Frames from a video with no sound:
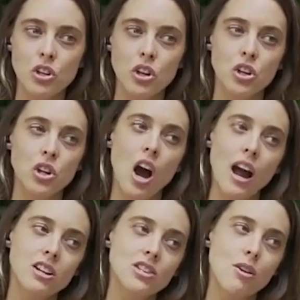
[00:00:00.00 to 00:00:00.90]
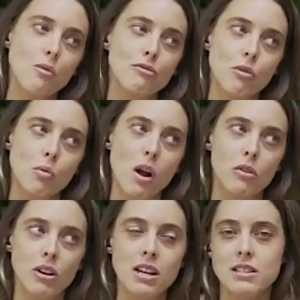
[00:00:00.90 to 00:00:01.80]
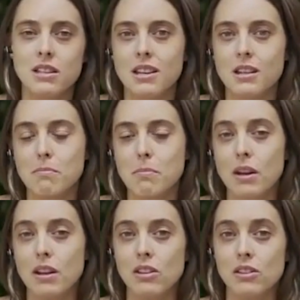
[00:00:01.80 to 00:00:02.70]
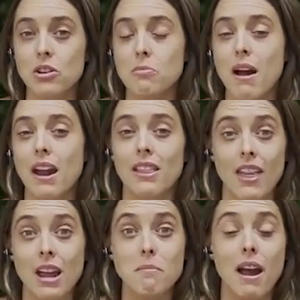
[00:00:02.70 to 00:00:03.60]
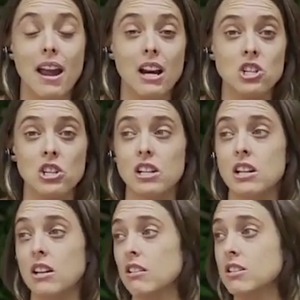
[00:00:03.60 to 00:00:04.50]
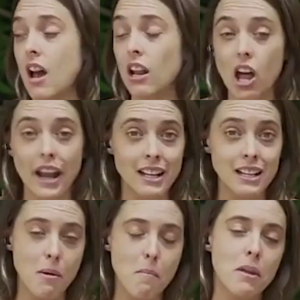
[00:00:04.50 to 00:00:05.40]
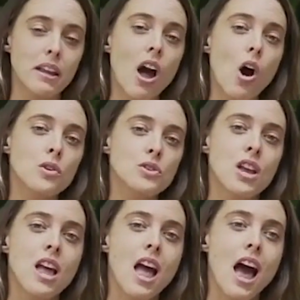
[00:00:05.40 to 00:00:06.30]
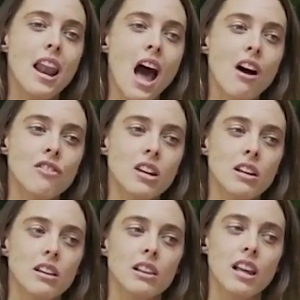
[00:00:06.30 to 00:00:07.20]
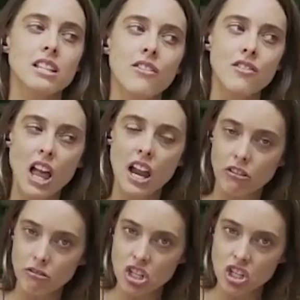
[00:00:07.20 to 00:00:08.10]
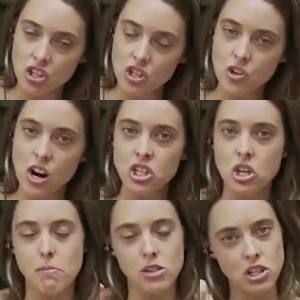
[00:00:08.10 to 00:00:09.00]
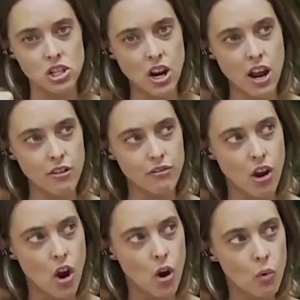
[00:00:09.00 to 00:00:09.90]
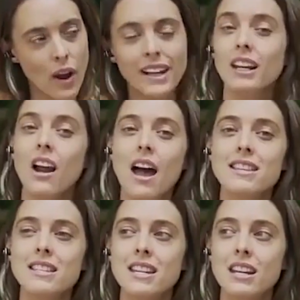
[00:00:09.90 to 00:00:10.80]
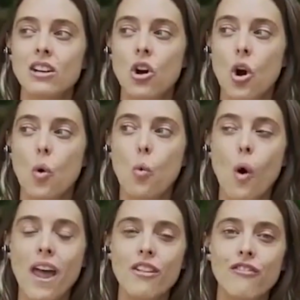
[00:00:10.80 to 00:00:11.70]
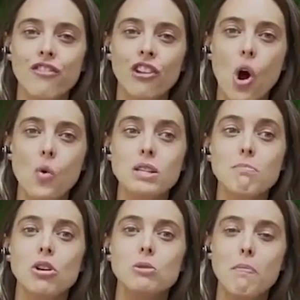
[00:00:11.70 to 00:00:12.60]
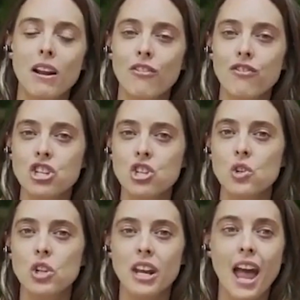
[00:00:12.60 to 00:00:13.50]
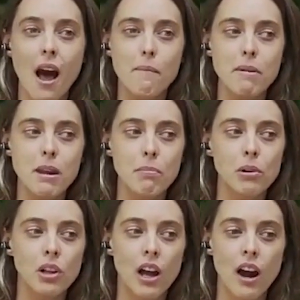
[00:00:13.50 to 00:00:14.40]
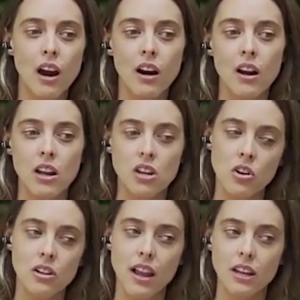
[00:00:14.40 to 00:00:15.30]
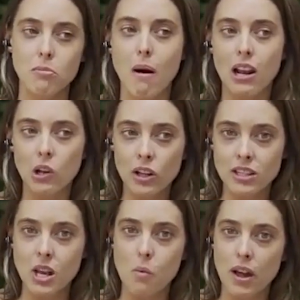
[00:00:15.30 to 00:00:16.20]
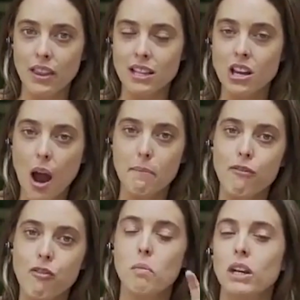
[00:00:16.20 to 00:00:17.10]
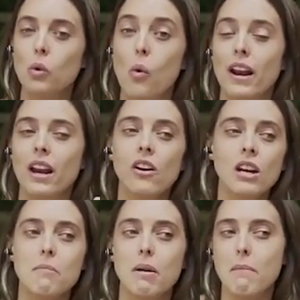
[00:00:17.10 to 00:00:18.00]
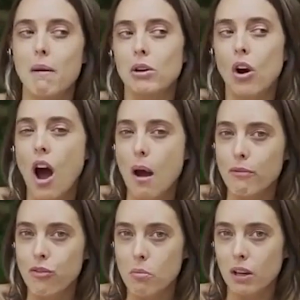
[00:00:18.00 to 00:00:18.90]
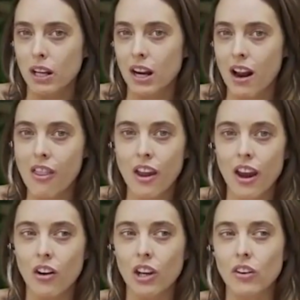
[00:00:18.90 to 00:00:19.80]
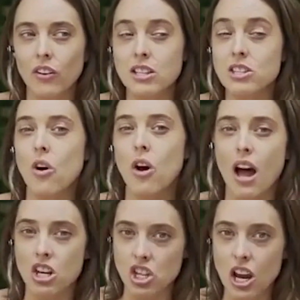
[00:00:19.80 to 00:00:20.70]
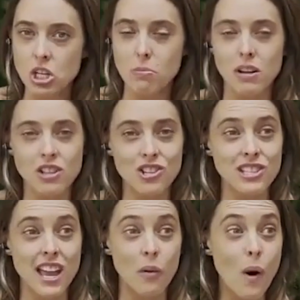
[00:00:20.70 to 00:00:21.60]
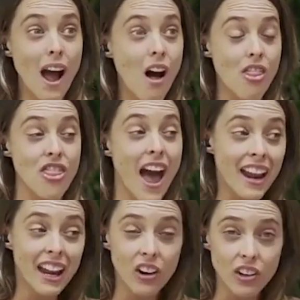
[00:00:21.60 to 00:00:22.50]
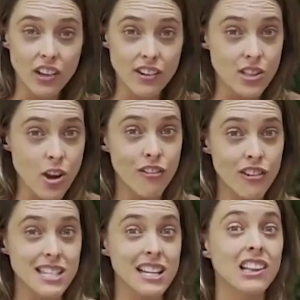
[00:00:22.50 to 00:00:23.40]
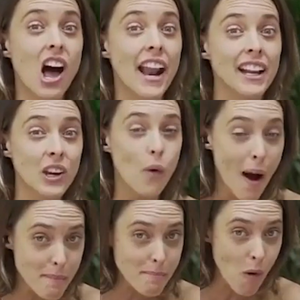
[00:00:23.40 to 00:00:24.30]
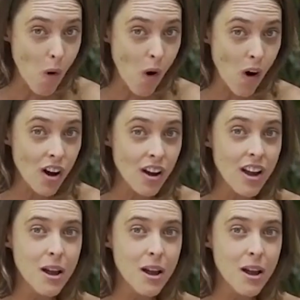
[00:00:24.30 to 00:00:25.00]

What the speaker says: you know, you hire someone for one reason, but they may actually start liking something else, and having less of a rigid structure, but just kind of recognizing where the flow is most beneficial and how people are, you know, like you might look at someone that's high performing in one area, but maybe not high performing in another area. And it's not a judgment. It's just like, wow, that area is obviously lighting you up more